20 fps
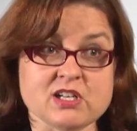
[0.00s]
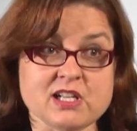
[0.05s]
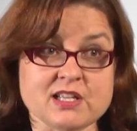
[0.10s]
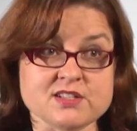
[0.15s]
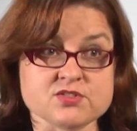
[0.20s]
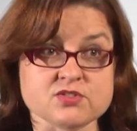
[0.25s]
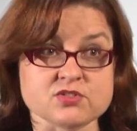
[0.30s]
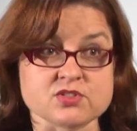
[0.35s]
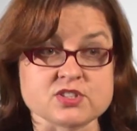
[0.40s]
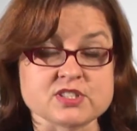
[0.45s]

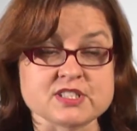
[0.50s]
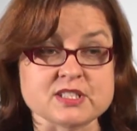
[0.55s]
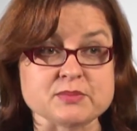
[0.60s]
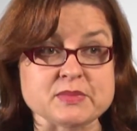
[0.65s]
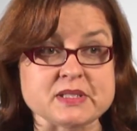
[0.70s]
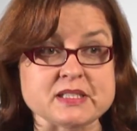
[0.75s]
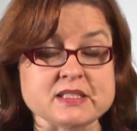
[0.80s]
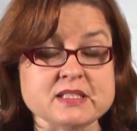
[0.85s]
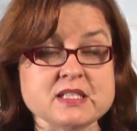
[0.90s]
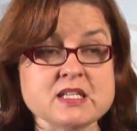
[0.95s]
clusters
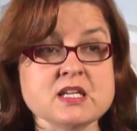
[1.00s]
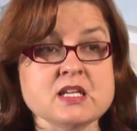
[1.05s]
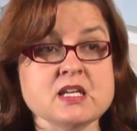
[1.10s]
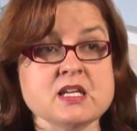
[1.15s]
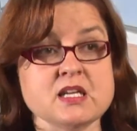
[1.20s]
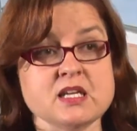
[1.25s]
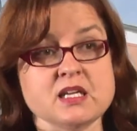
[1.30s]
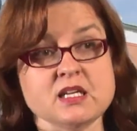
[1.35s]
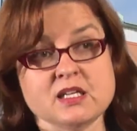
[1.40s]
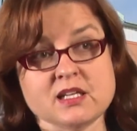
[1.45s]
come in.
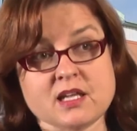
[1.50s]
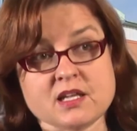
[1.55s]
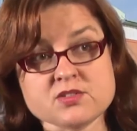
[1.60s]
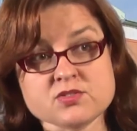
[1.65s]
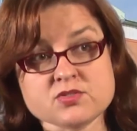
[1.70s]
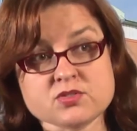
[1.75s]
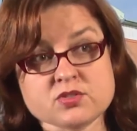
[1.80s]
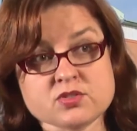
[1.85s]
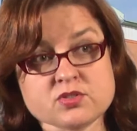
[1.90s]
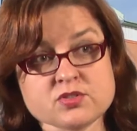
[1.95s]
In
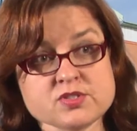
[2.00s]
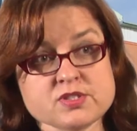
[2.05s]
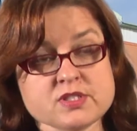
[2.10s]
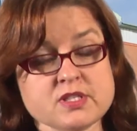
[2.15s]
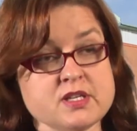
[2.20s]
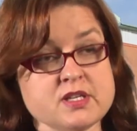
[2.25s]
clusters,